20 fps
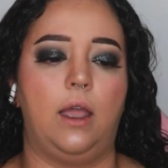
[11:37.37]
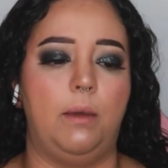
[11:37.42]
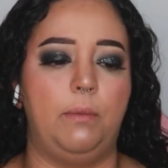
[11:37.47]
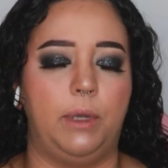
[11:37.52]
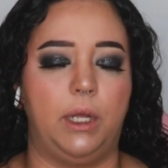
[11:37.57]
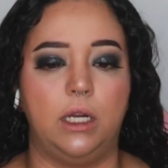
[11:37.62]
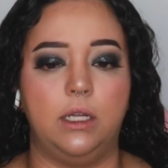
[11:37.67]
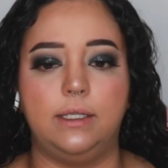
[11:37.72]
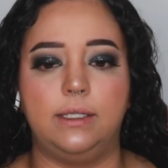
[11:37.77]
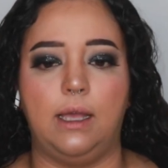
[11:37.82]
I'm
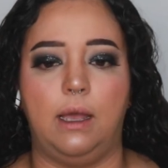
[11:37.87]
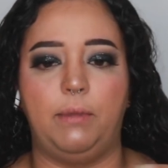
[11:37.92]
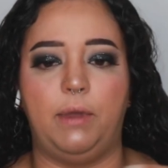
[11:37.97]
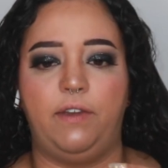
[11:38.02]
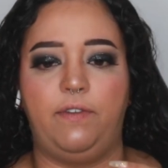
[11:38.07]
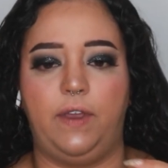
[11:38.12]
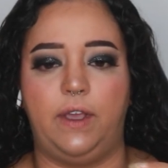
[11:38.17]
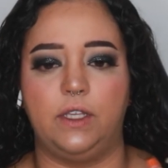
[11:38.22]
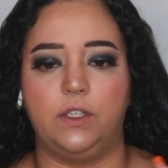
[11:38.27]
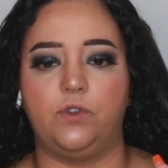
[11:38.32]
gonna set my
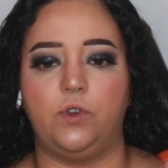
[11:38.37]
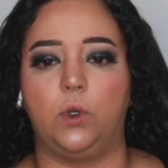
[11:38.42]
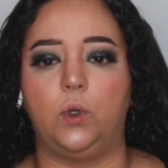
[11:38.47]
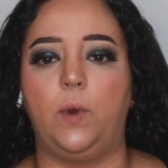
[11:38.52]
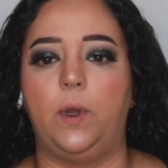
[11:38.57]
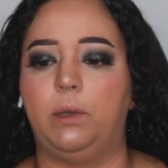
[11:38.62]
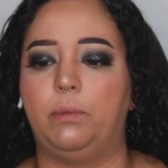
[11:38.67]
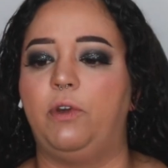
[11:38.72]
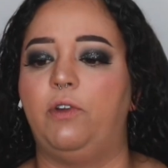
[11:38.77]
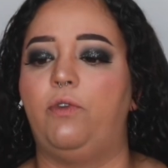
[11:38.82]
face real
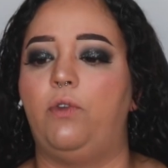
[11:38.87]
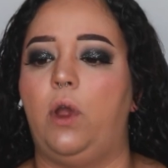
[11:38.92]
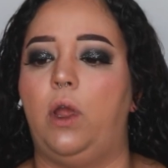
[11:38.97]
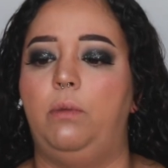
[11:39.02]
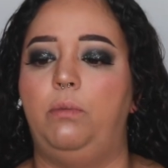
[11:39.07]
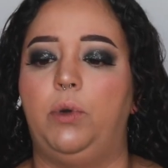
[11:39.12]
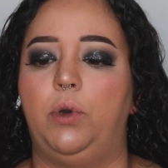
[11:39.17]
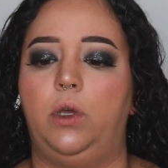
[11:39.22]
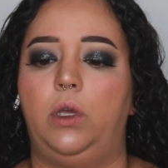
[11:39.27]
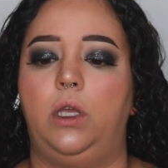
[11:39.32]
quick before I
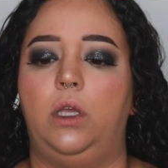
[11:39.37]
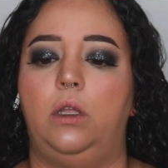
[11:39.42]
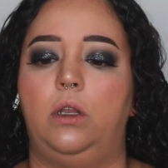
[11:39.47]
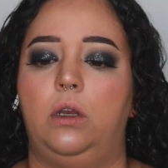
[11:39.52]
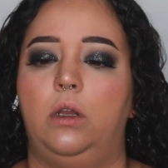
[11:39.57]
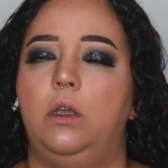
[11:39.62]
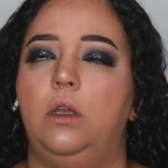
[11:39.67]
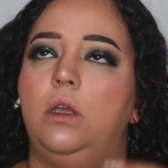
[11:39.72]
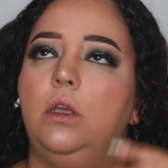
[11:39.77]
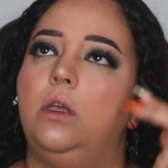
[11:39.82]
put
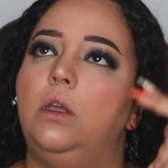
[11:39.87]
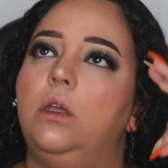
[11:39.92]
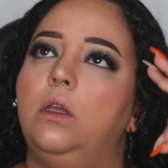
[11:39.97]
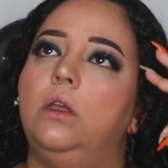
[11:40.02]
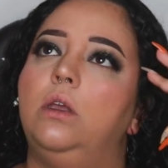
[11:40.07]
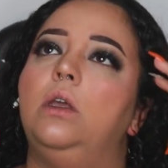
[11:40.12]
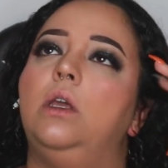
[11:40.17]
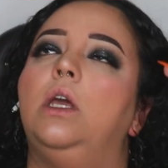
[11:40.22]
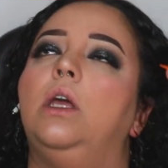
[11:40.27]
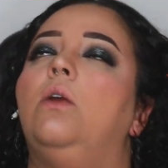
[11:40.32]

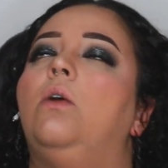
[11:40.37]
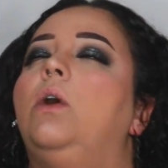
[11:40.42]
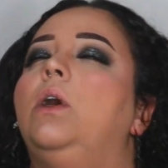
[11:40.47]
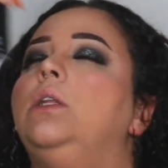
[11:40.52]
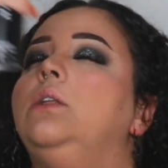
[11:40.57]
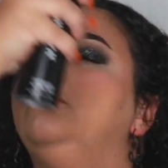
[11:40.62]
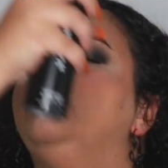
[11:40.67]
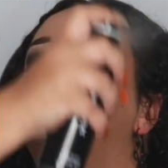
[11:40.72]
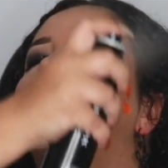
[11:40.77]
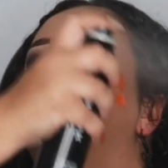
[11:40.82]
it on.